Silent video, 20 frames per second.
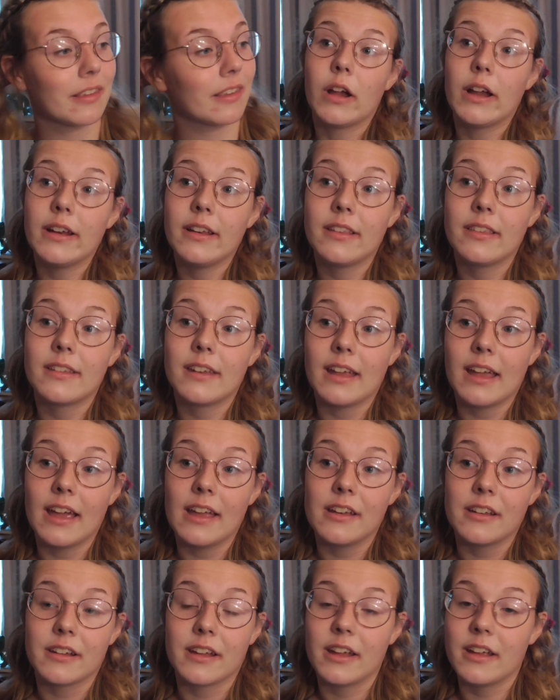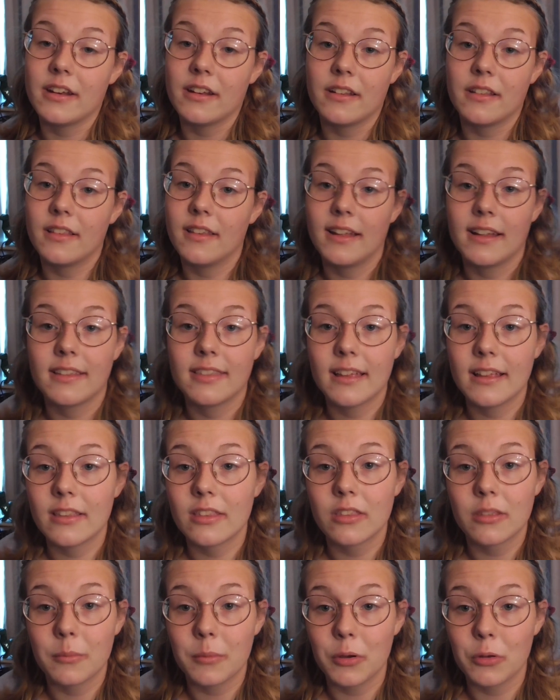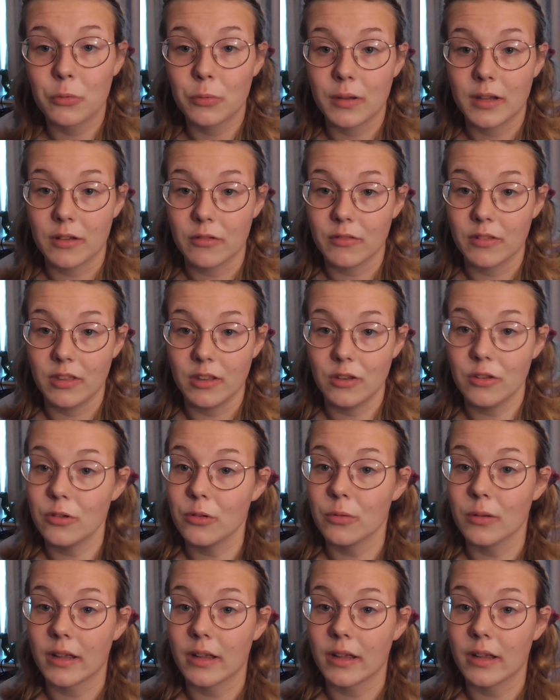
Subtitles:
Trying to stay educated, like that's the most we can really do.